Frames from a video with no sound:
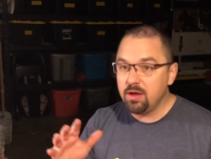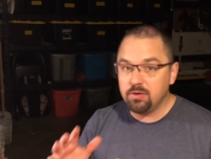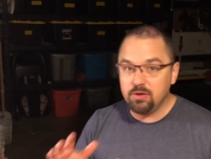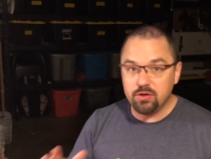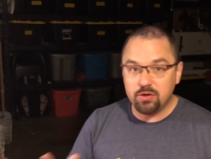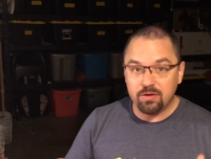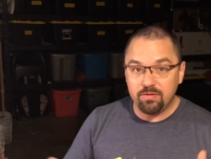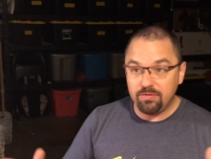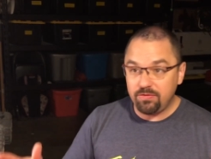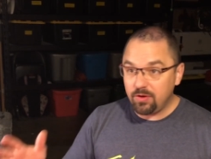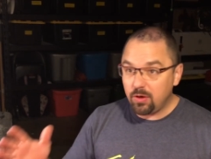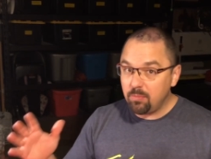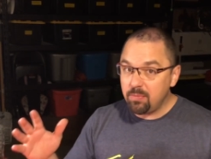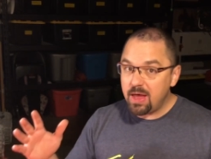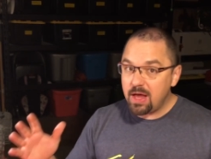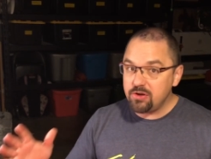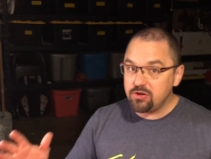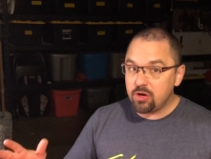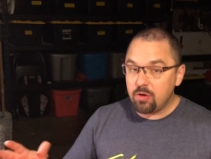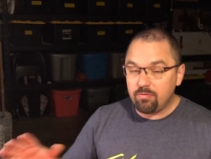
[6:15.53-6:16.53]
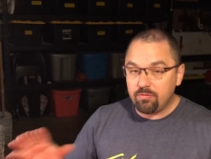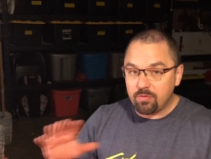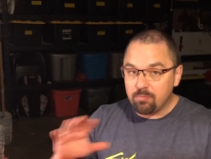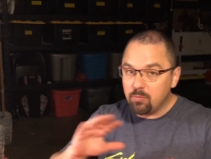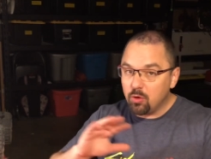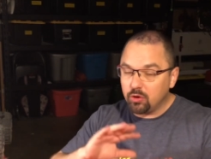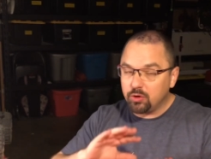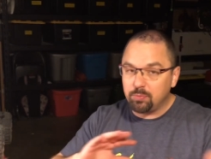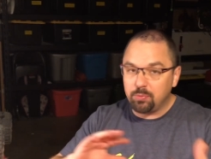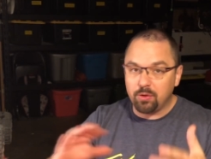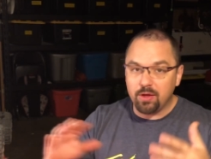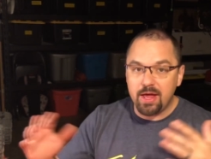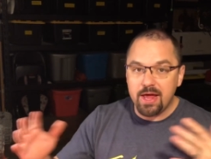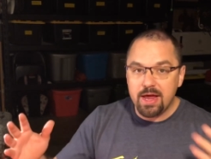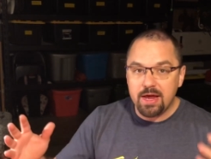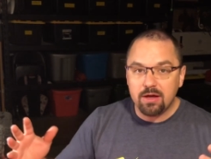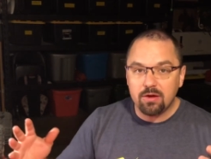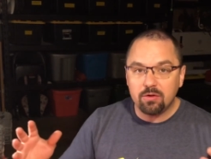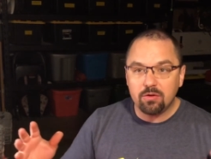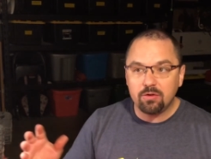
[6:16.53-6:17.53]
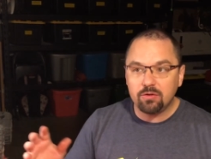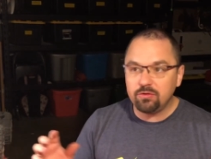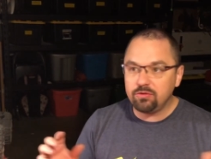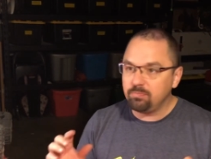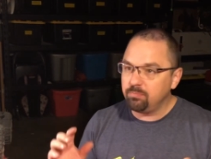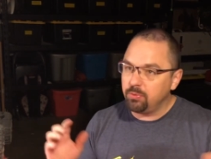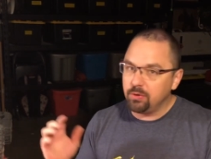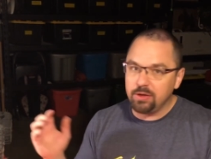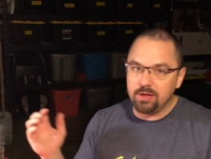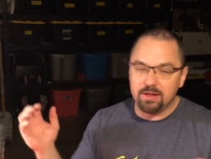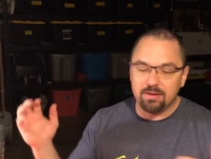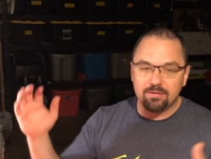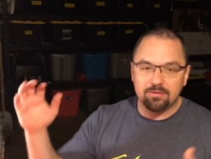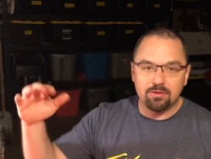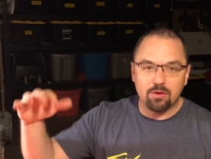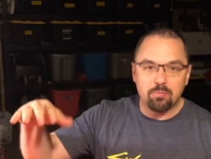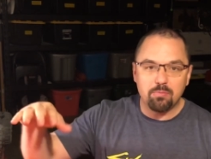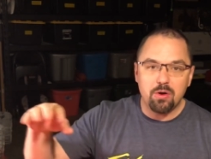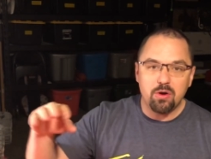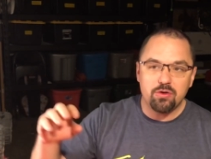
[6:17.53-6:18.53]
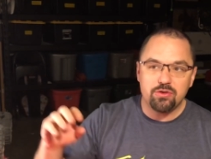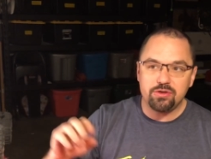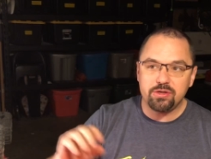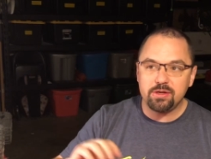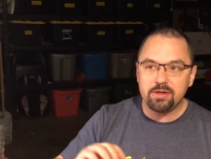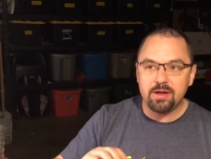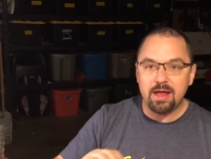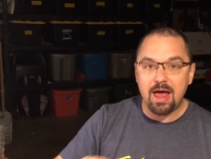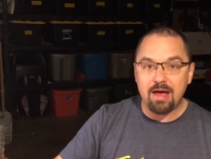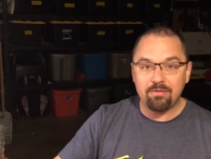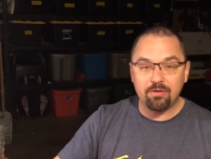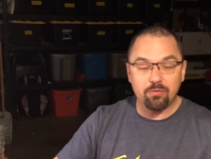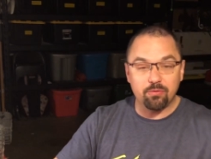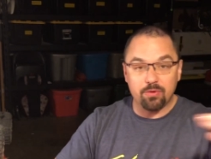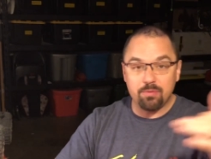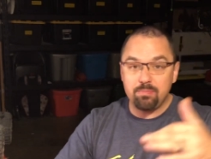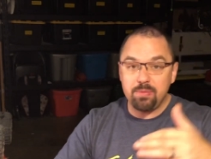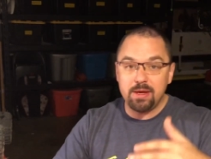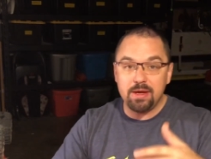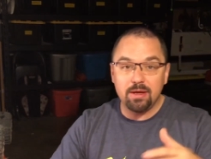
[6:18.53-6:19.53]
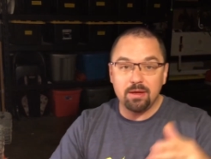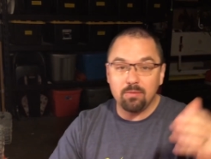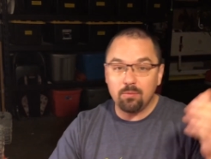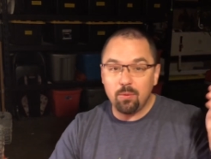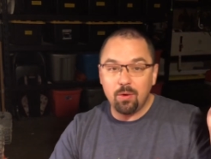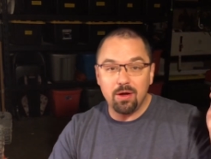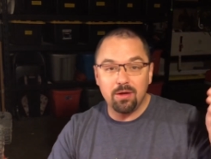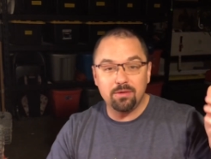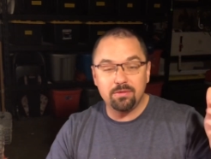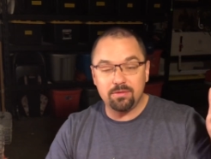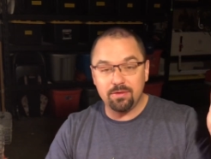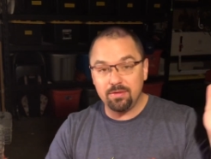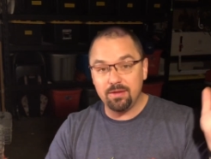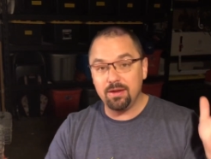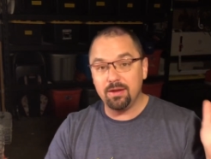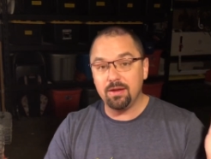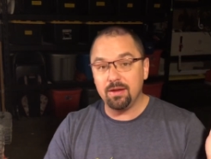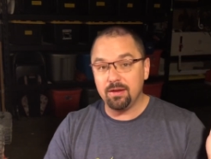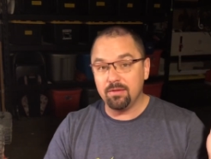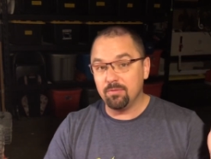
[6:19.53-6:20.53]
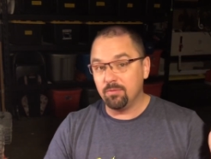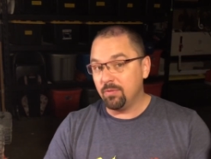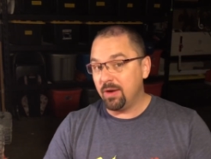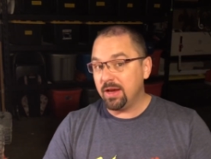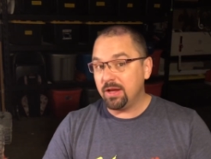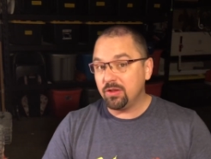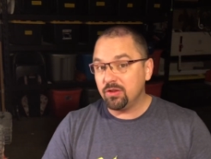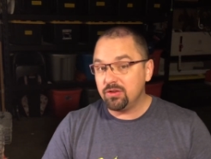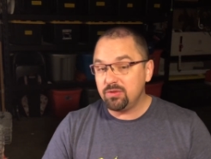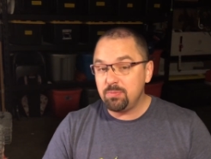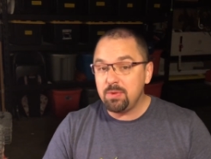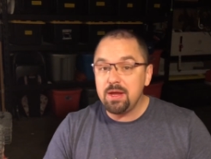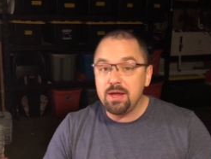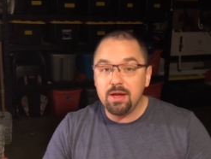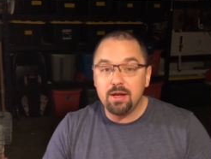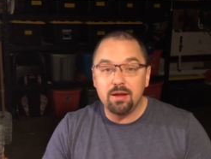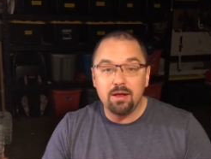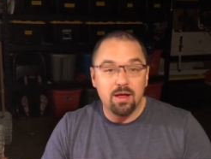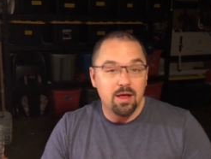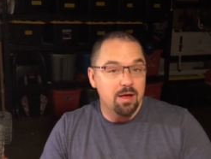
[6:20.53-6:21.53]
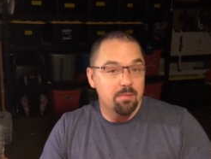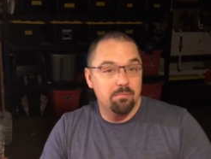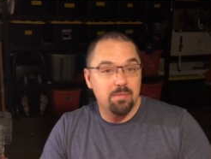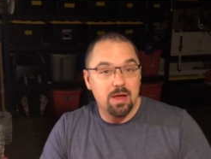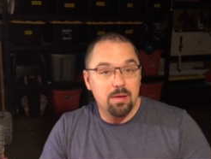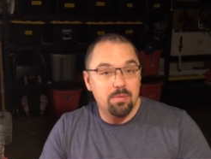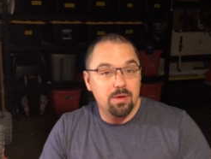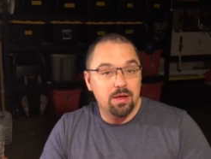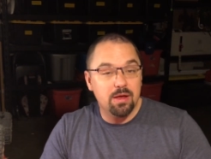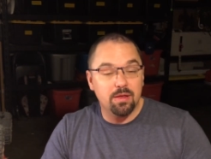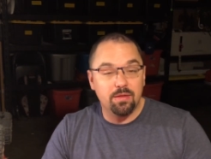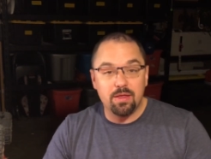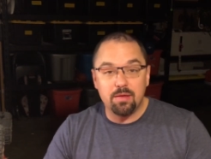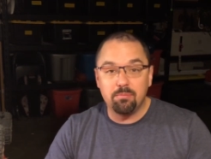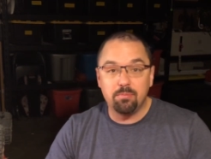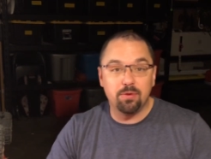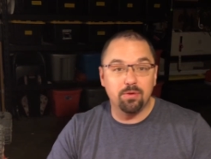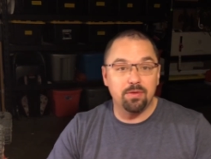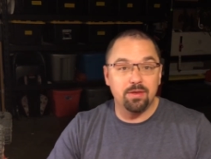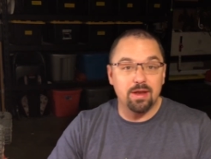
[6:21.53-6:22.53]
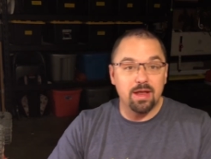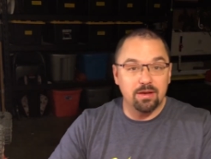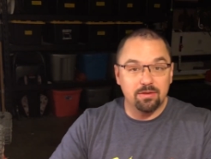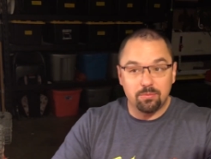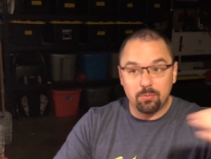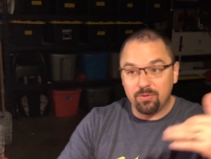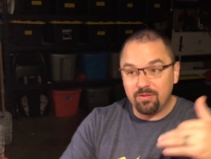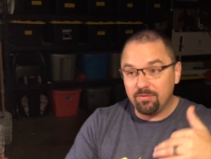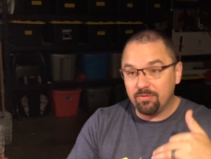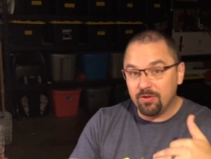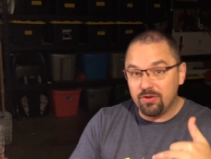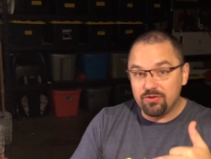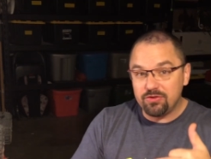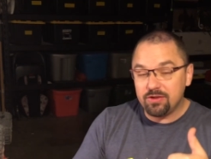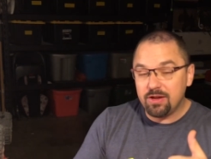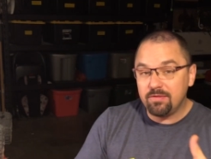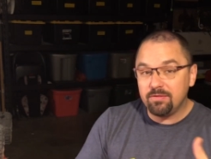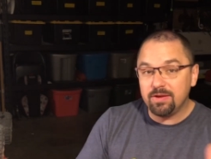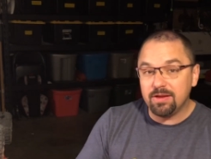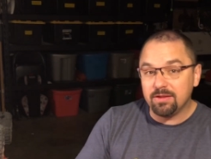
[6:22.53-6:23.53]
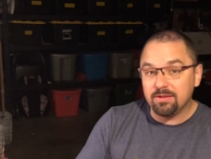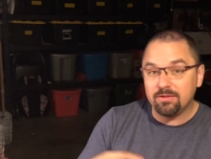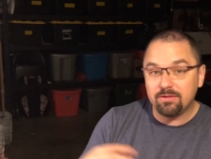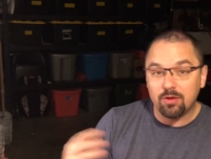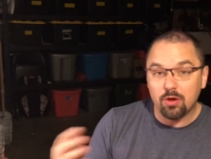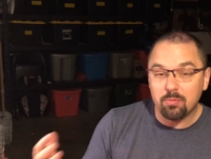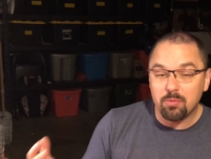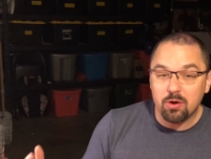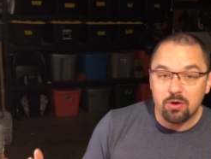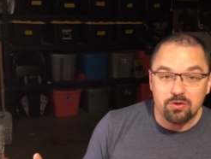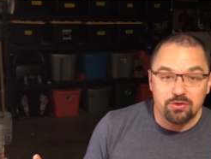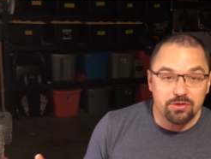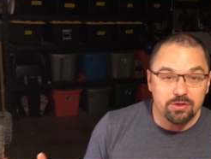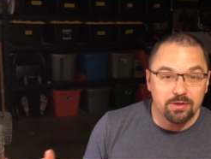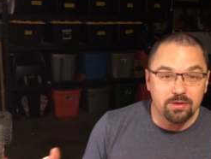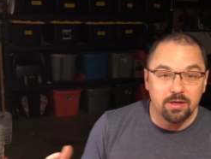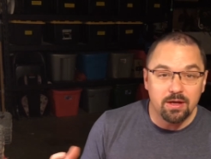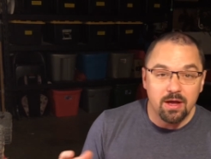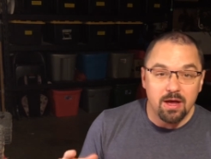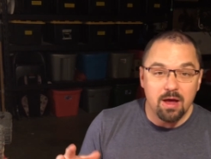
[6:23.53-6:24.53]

You can film that jump from multiple angles, put it in slow motion, have it repeat once and then in regular speed maybe, and then put the next version of it in slow motion.